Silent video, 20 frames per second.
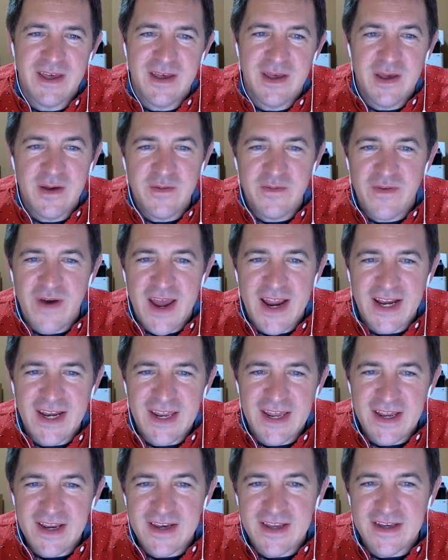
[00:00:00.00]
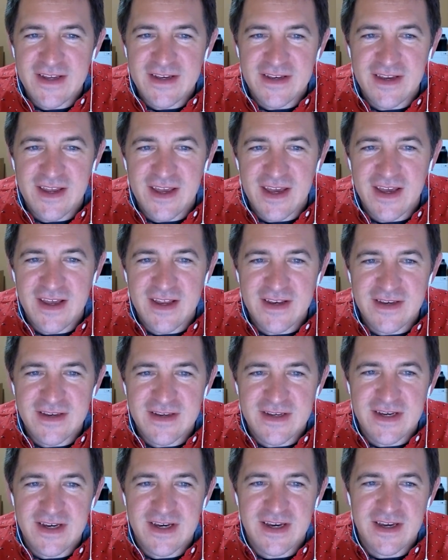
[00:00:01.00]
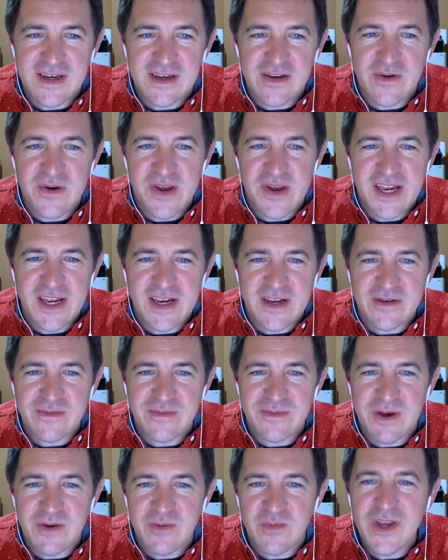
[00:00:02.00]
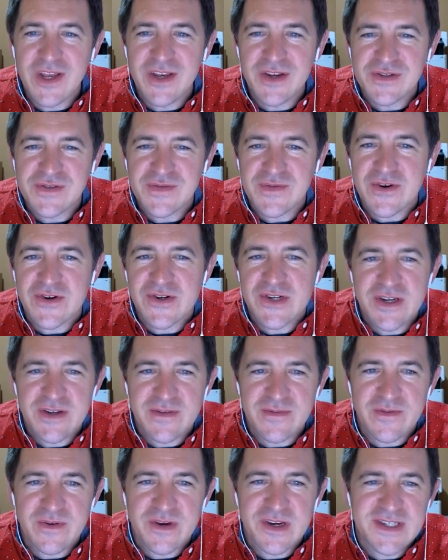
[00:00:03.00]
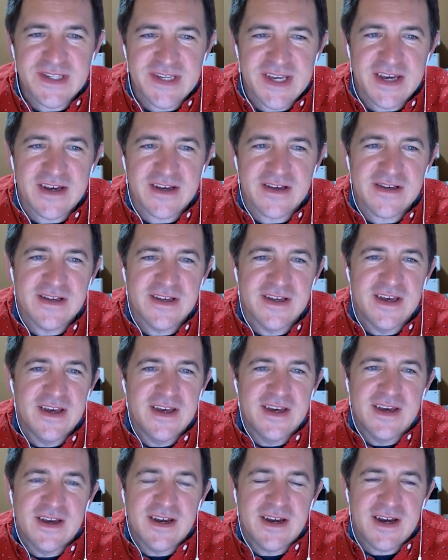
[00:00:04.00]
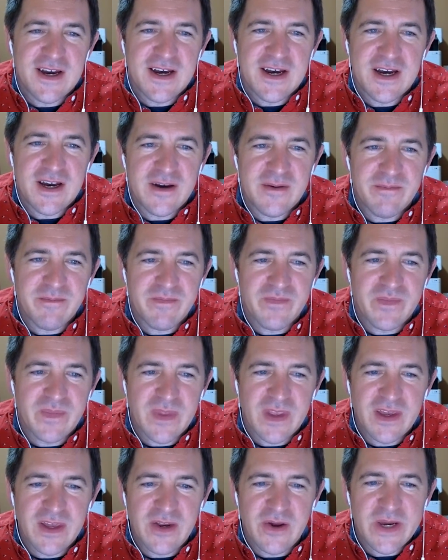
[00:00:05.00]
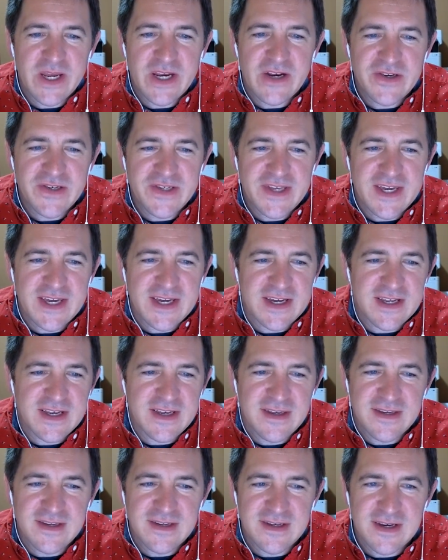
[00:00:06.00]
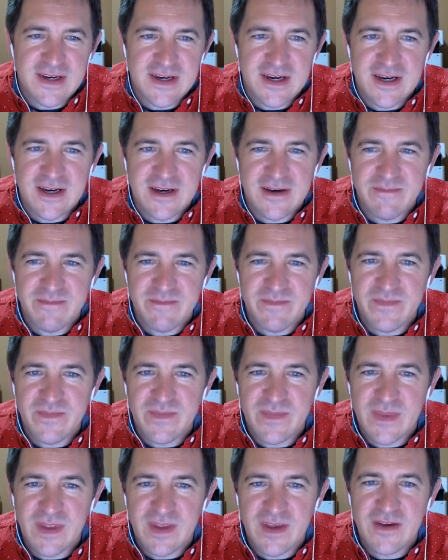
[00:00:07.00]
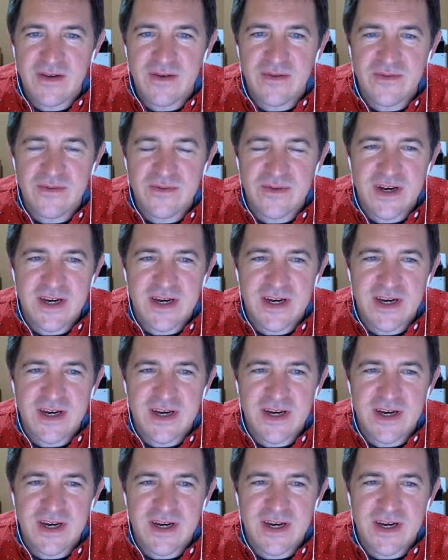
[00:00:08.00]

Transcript: finding and creating a Windows version of FreeCell. I understand you